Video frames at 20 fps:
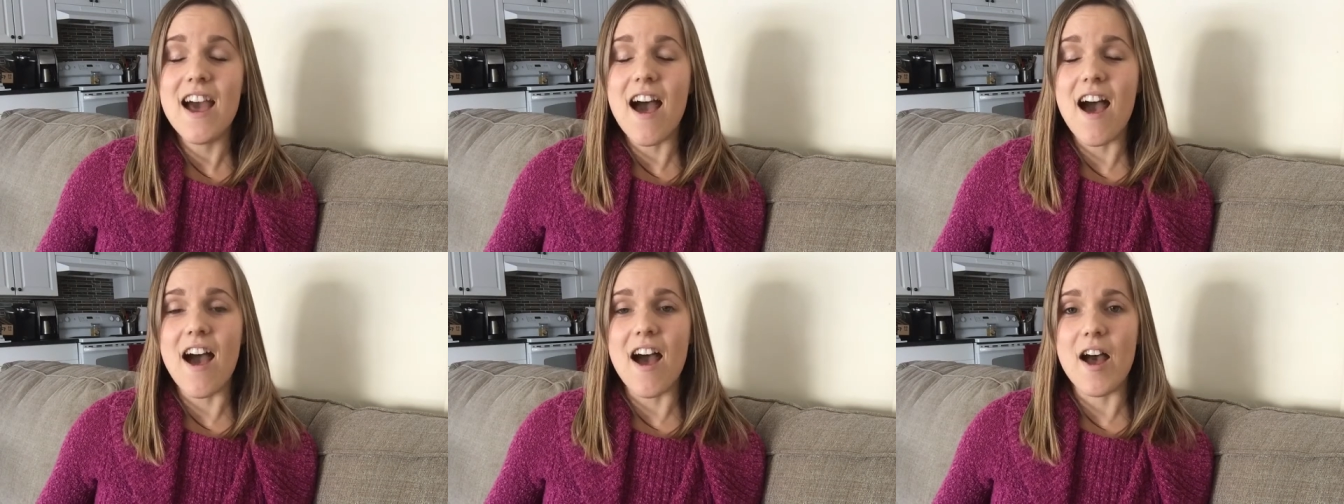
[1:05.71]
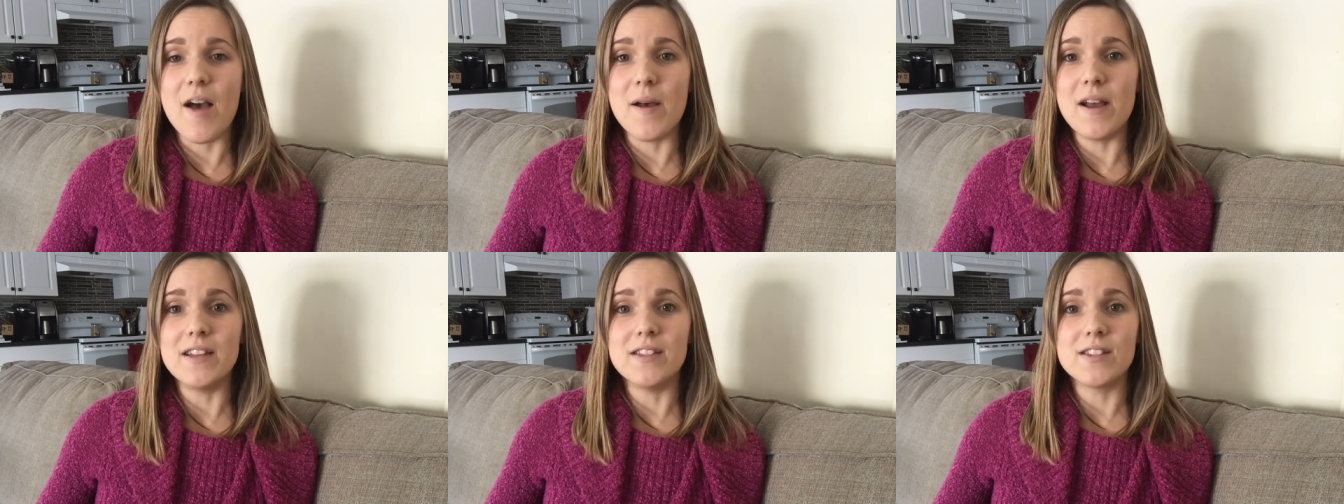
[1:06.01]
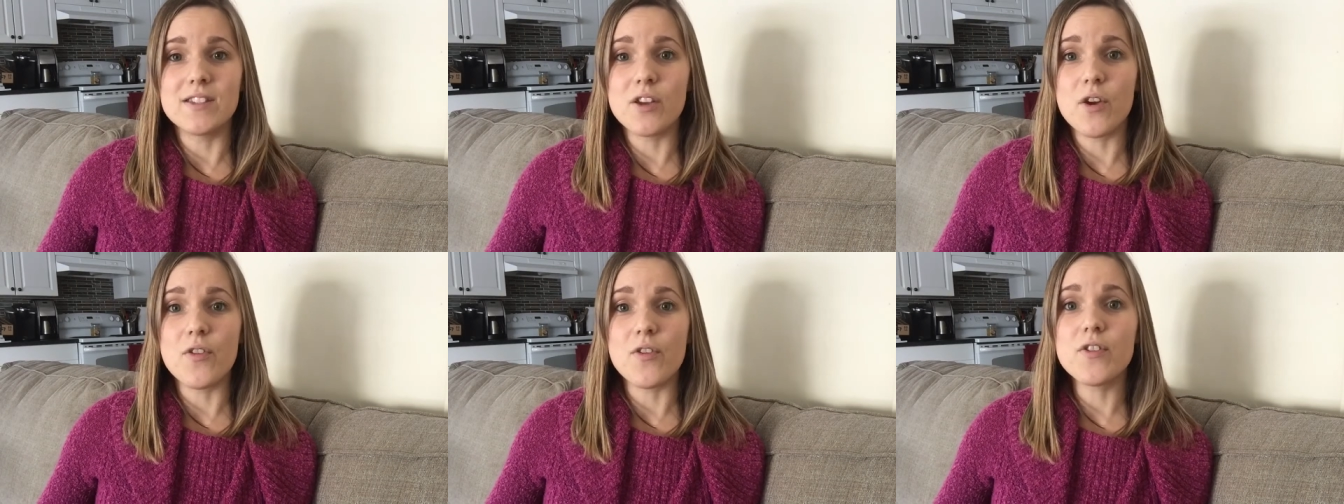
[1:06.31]
Uh,
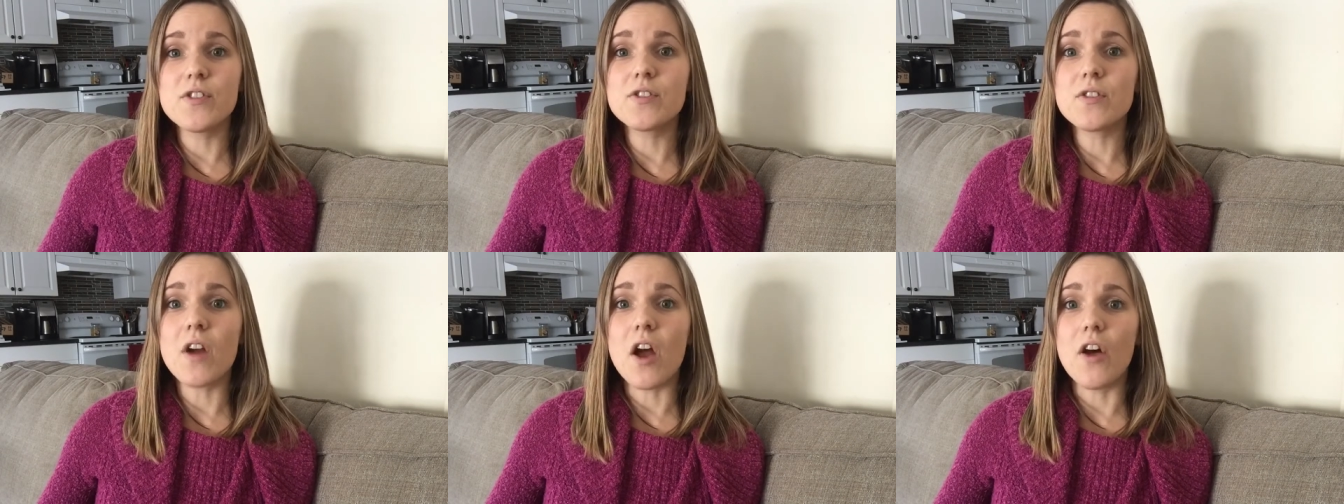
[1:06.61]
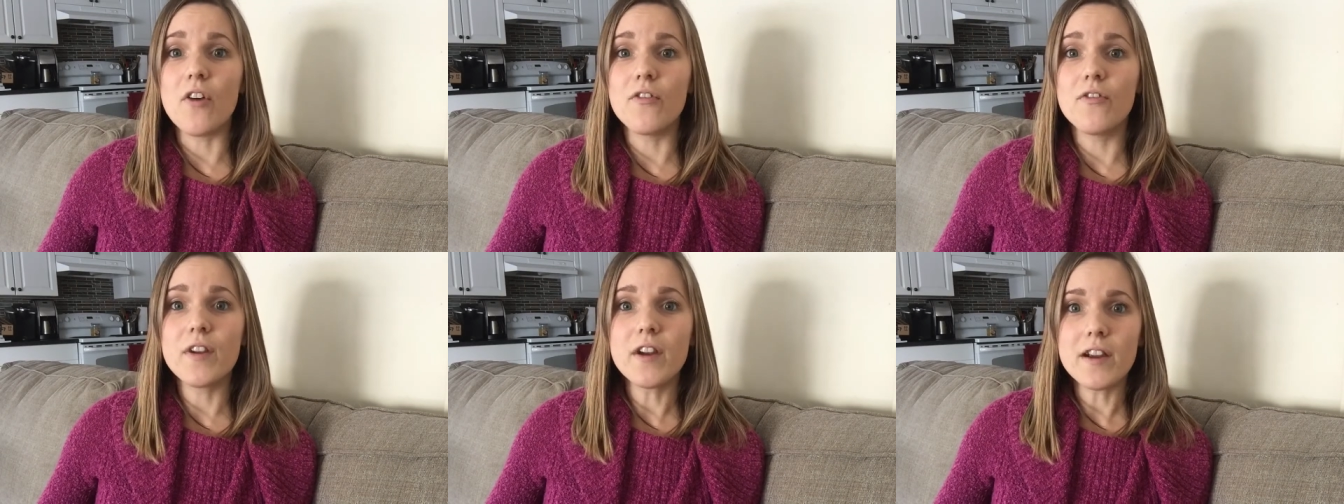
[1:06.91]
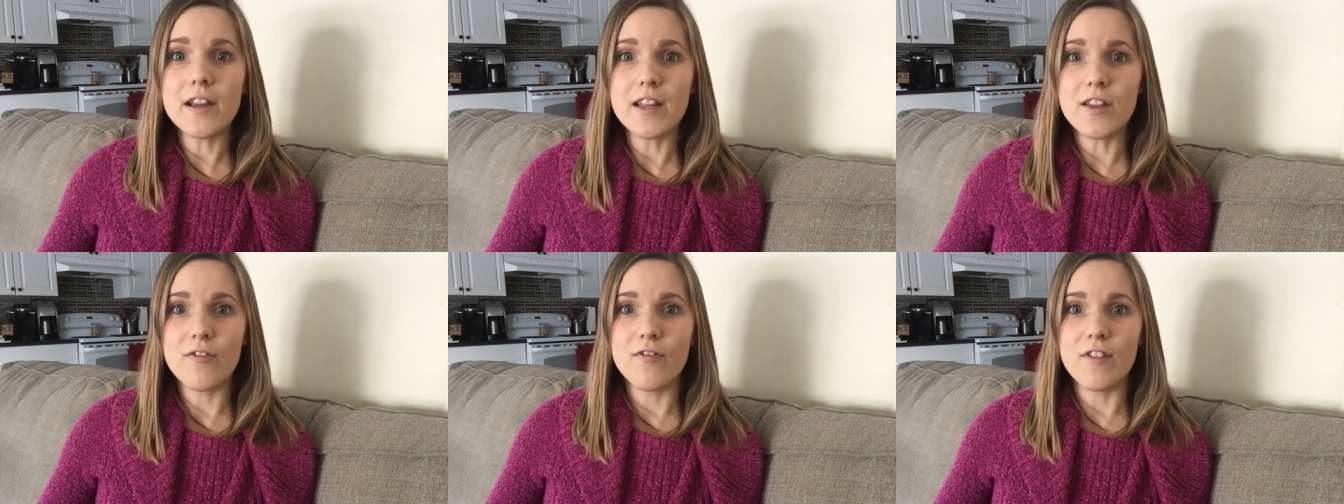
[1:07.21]
and so those are all
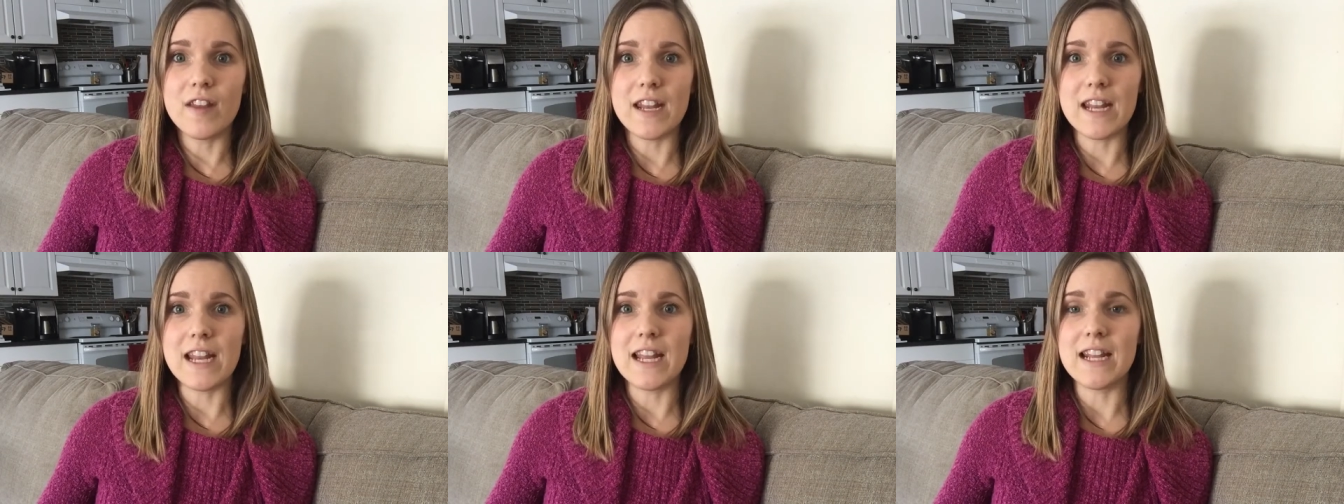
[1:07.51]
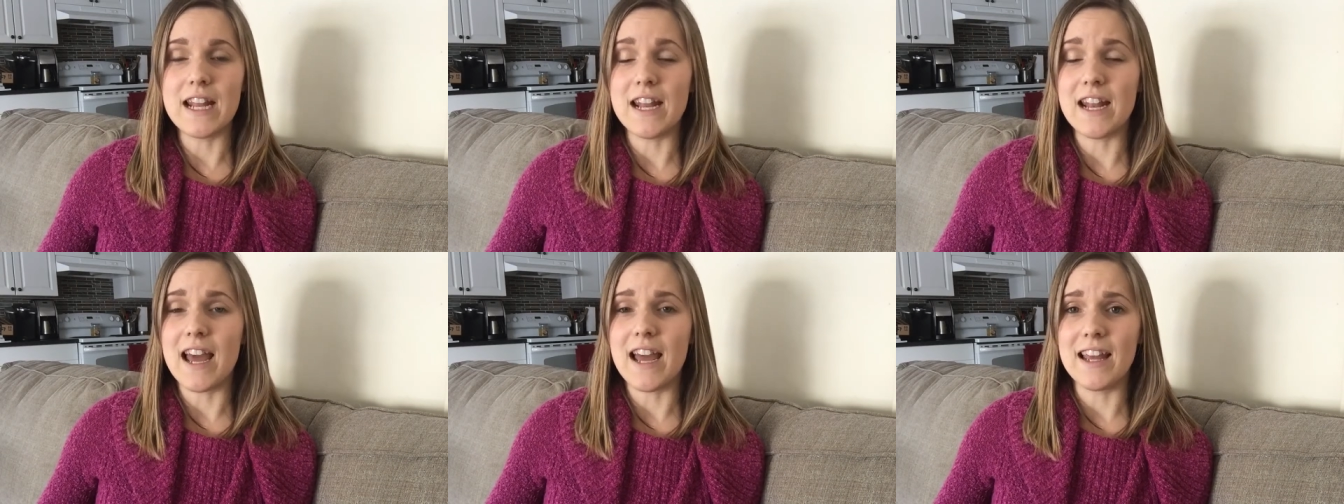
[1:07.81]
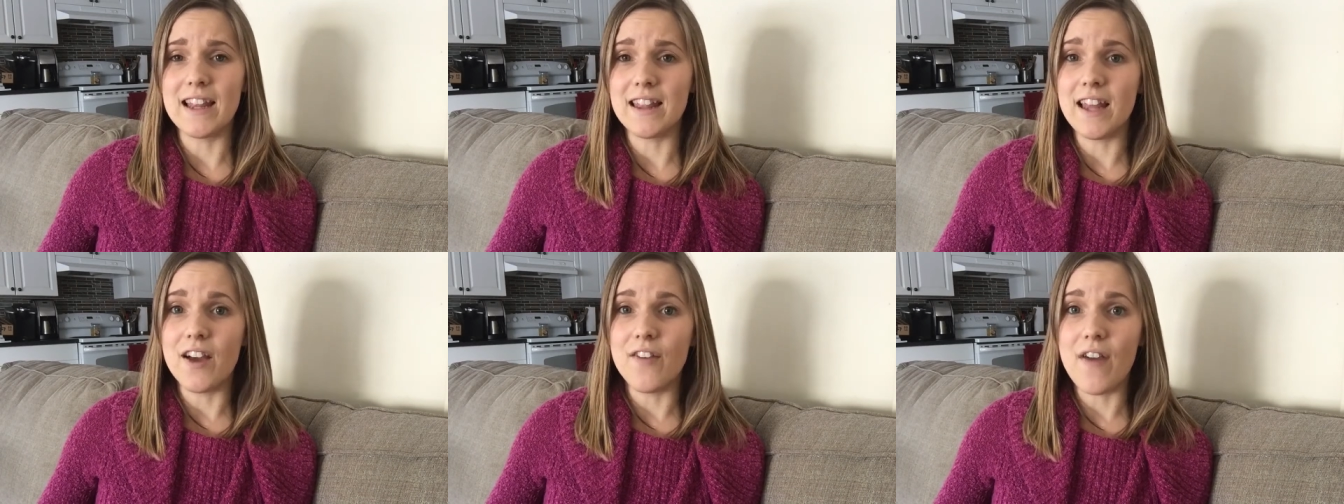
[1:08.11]
very convenient and
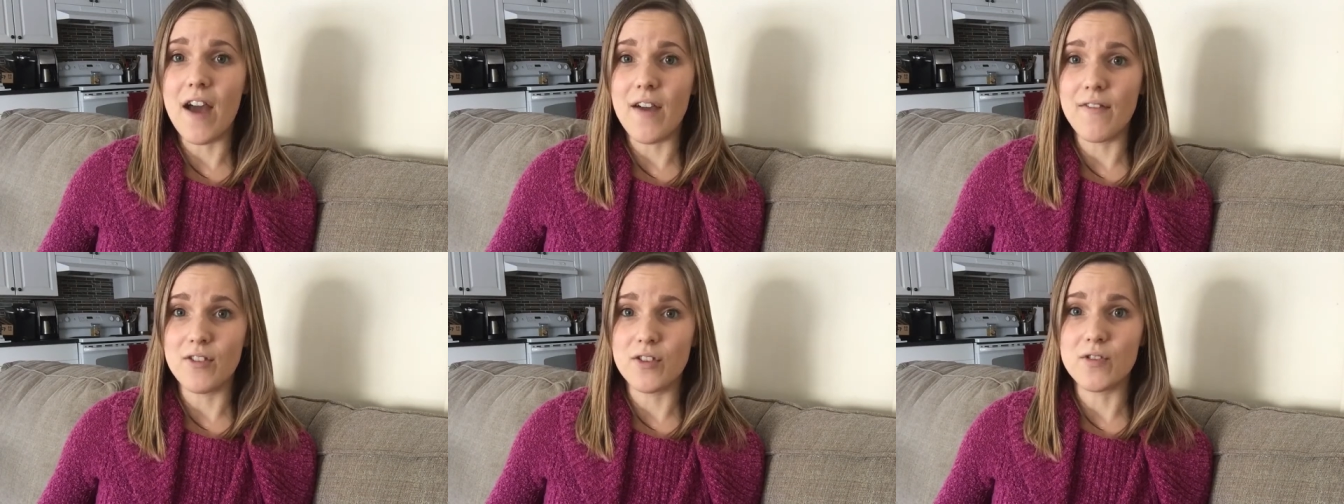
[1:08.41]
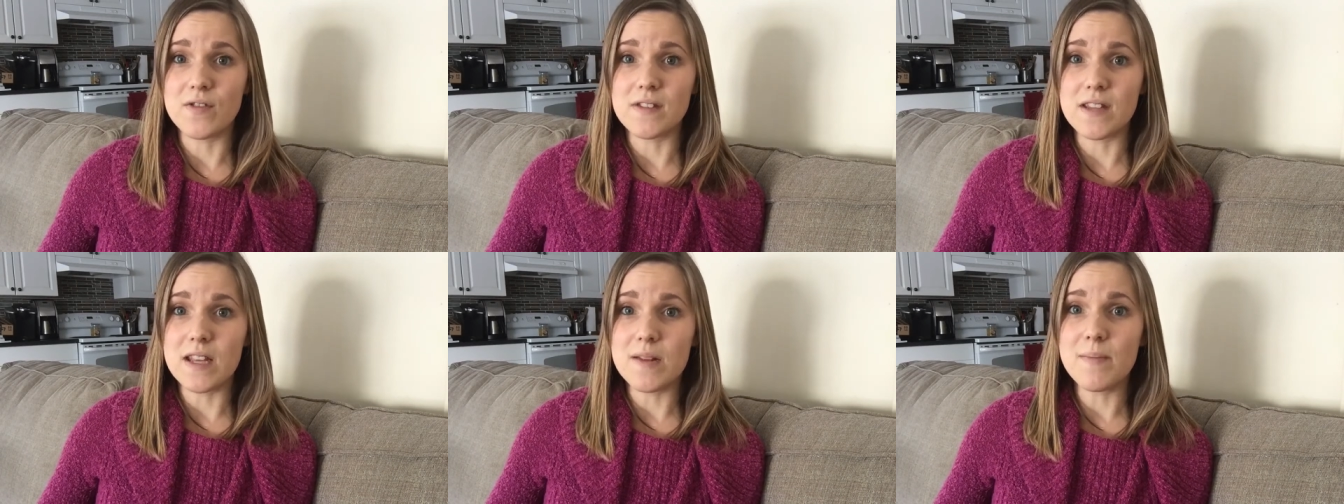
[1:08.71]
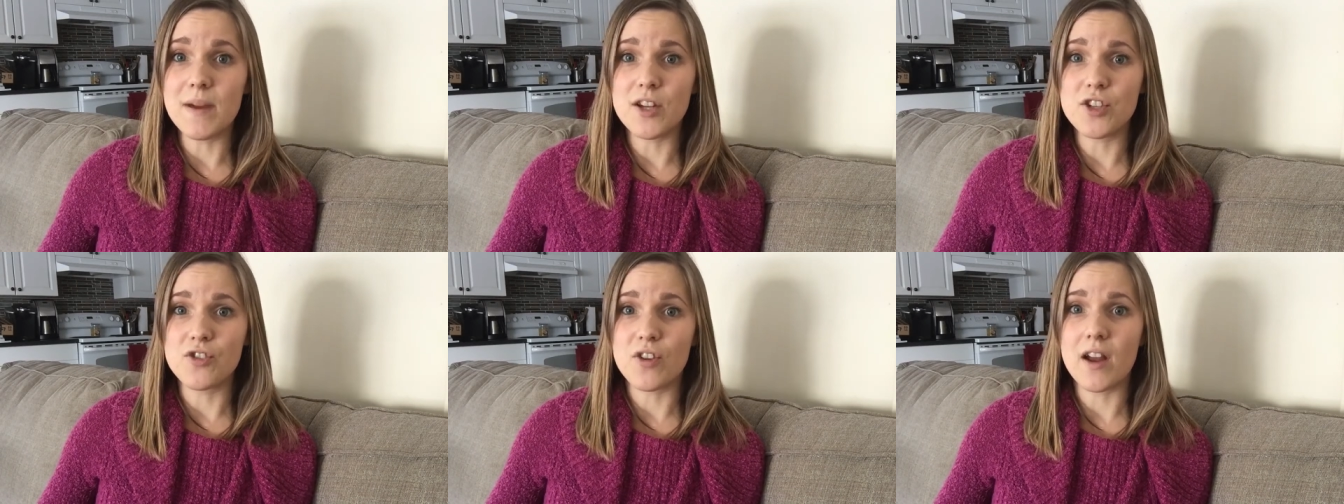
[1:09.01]
I love having those in
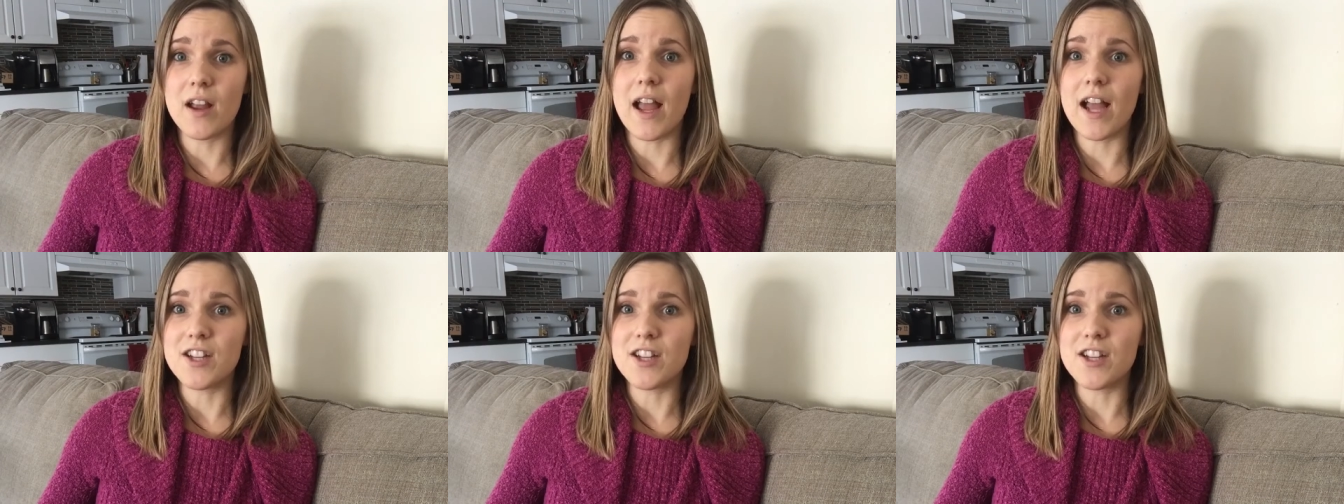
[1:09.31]
my trunk.